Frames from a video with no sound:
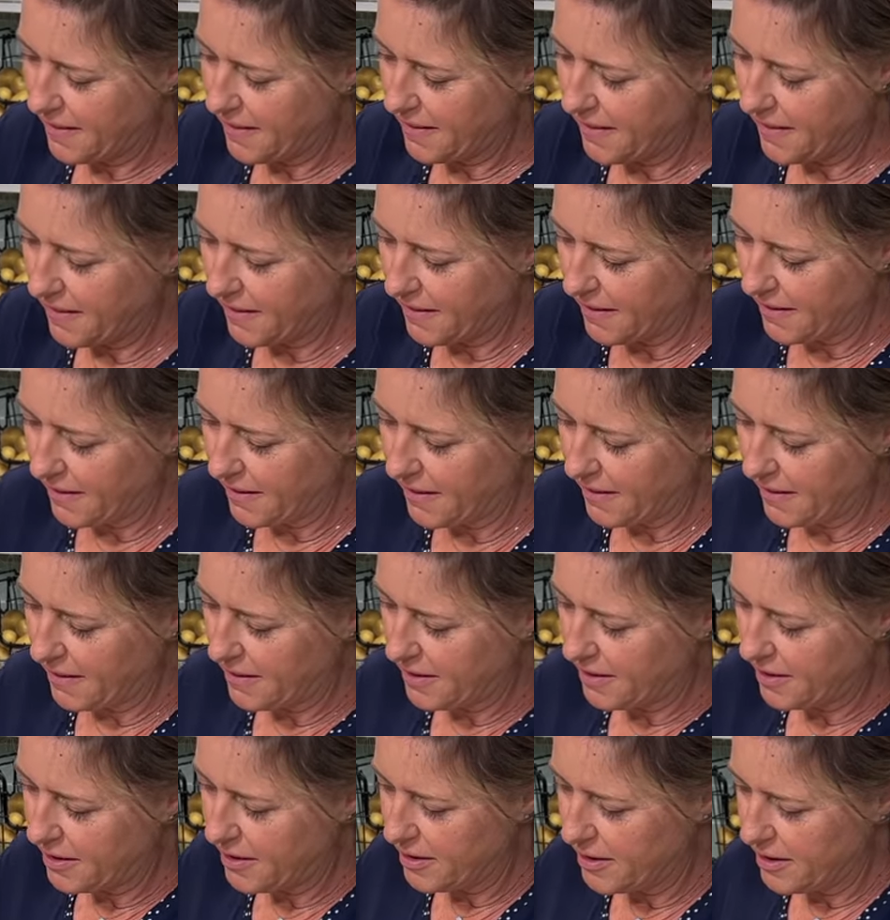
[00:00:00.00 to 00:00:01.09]

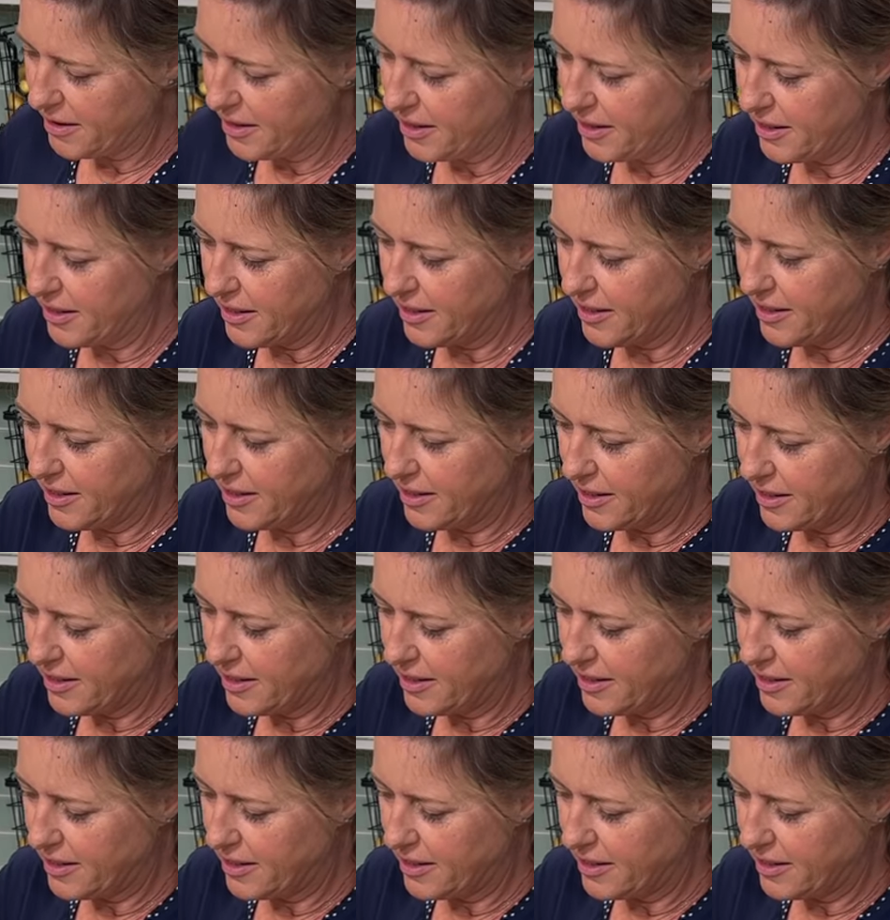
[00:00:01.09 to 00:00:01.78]
No one is speaking in this clip.